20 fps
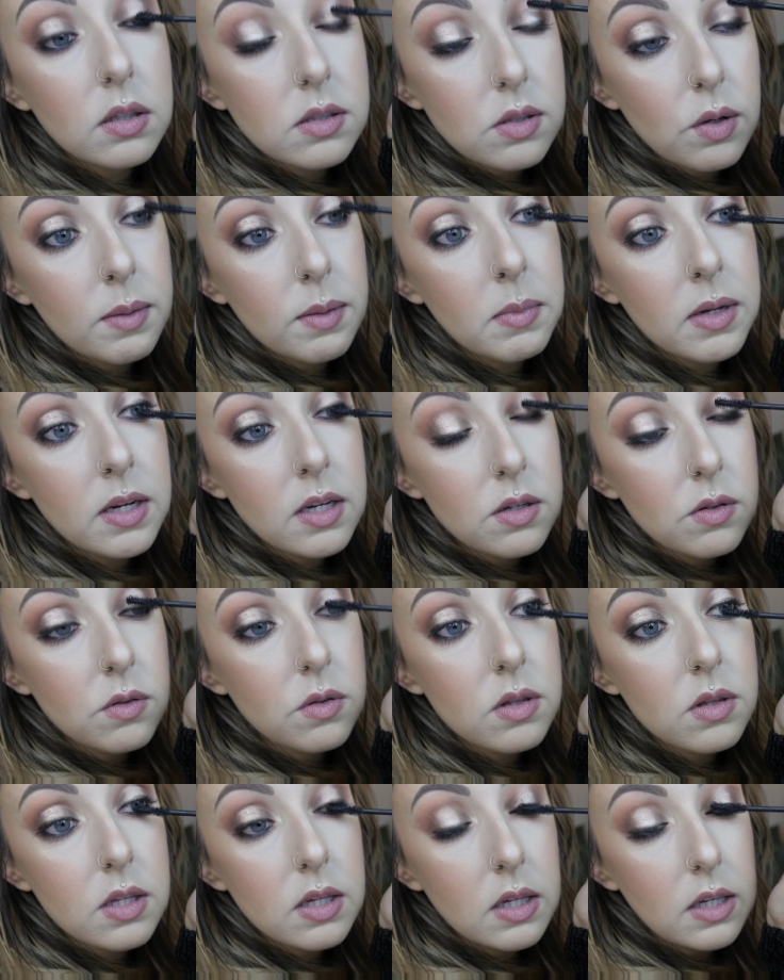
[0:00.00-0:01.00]
So I'm gonna
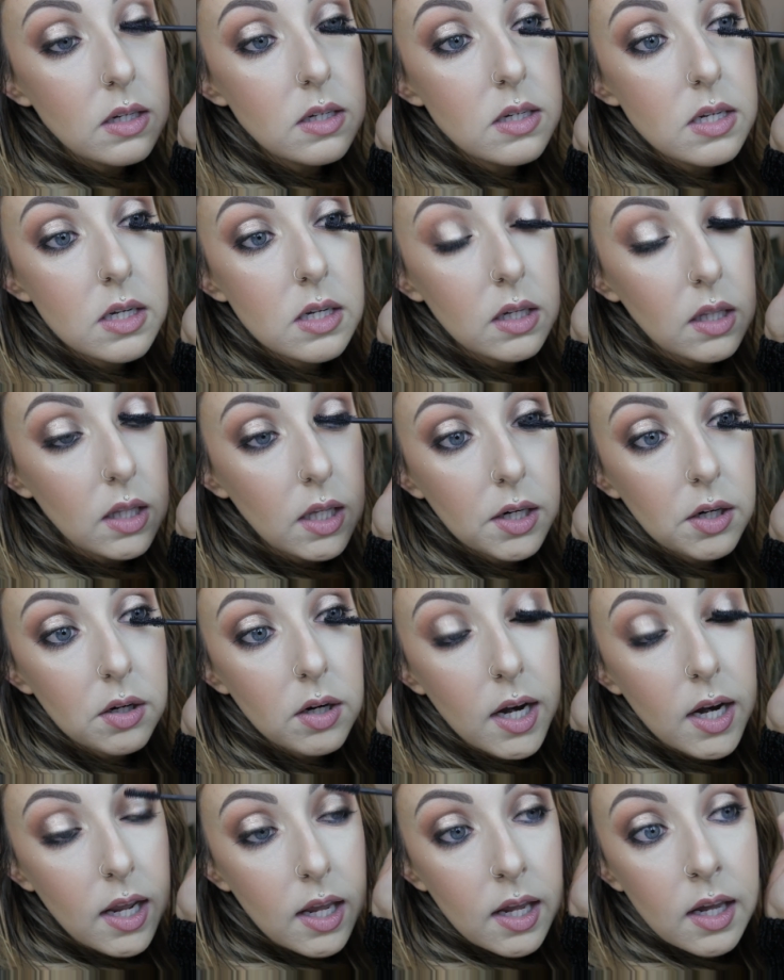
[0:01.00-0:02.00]
do the
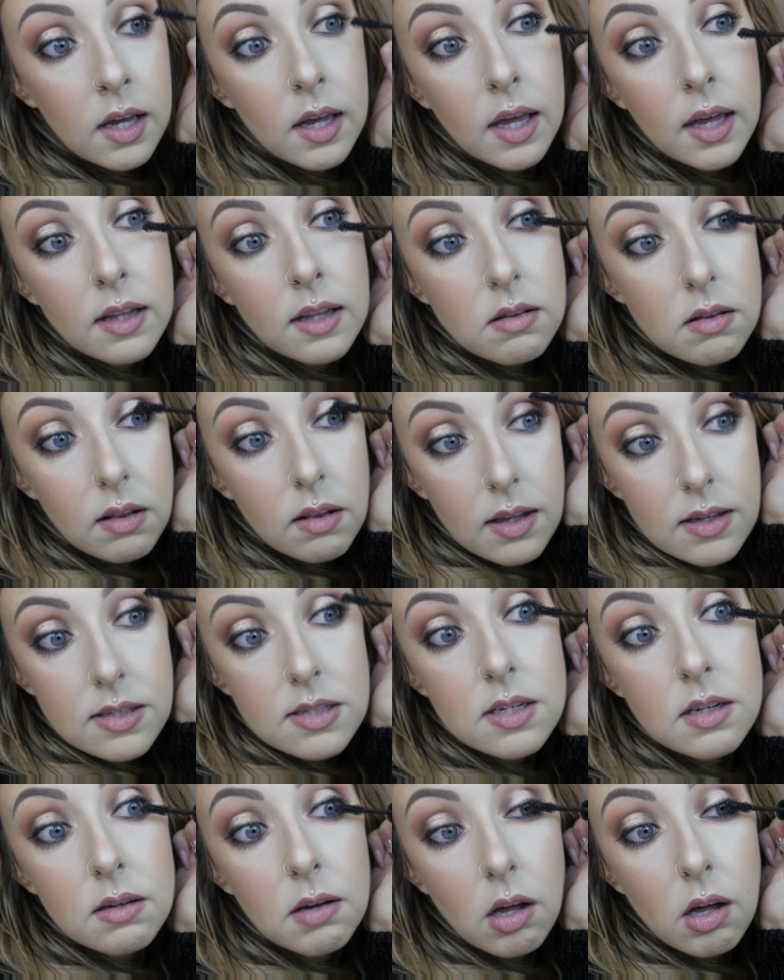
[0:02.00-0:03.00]
decluttering and
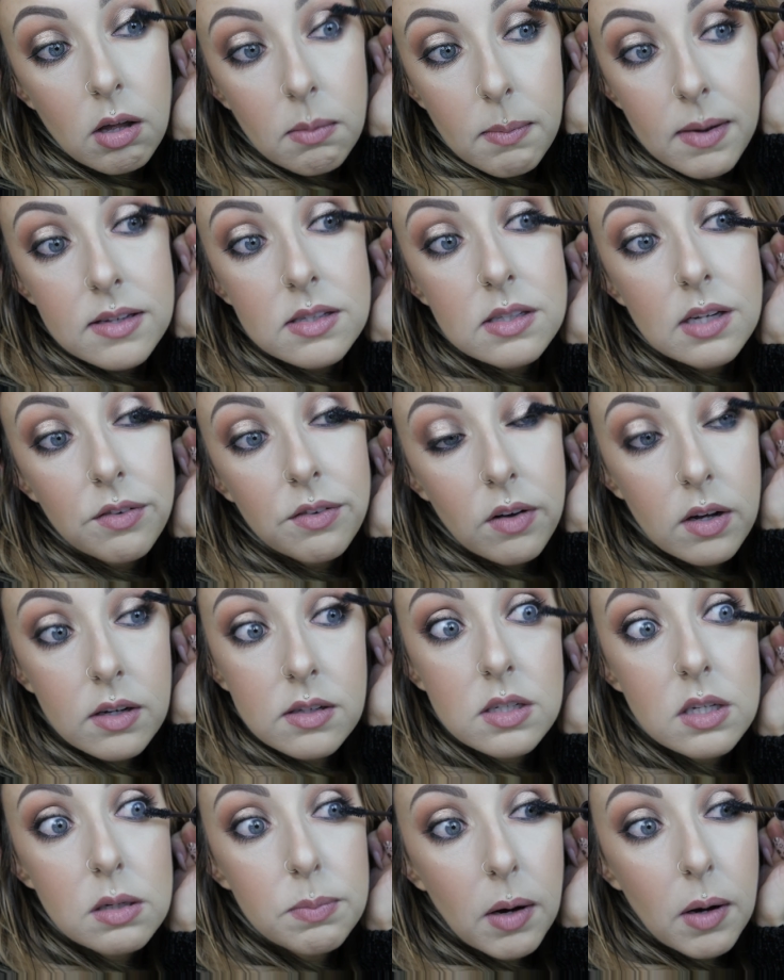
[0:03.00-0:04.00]
listing all my stuff
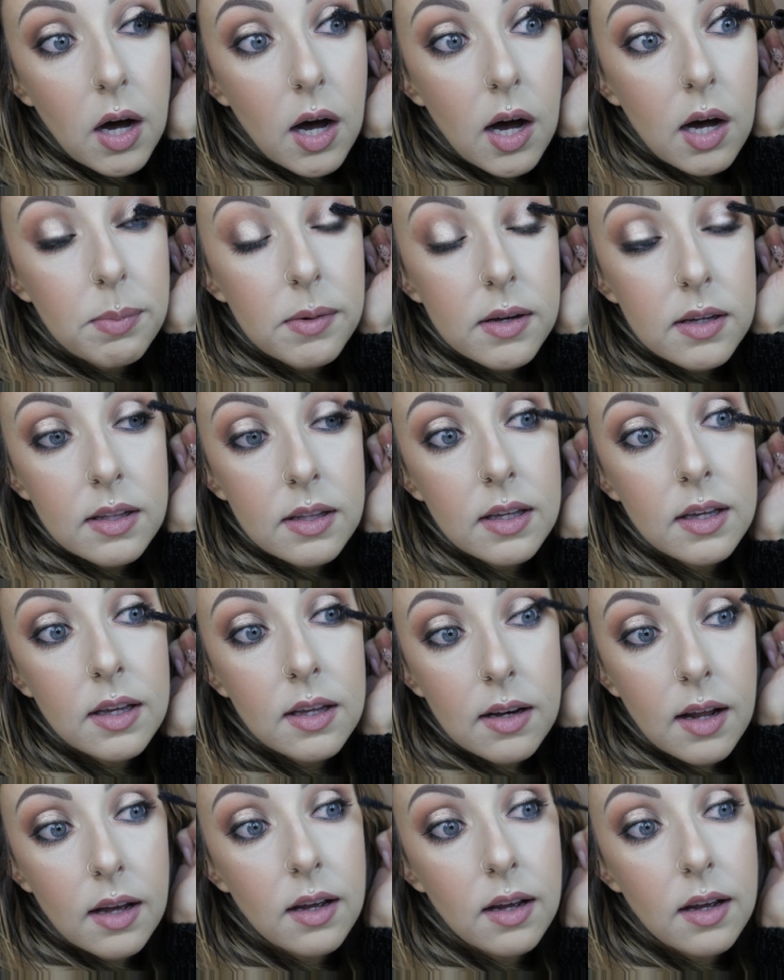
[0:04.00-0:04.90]
on Depop. And then